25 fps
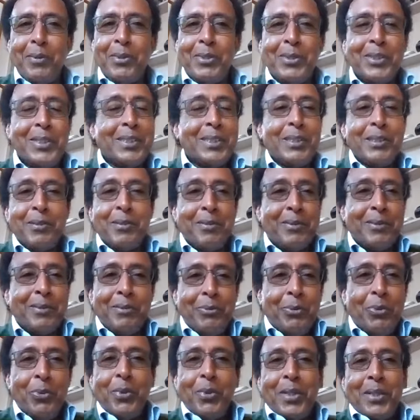It's just as
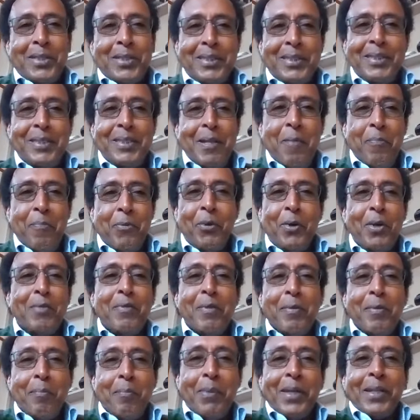good as, or
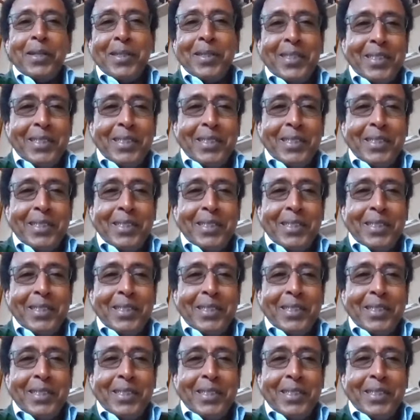even better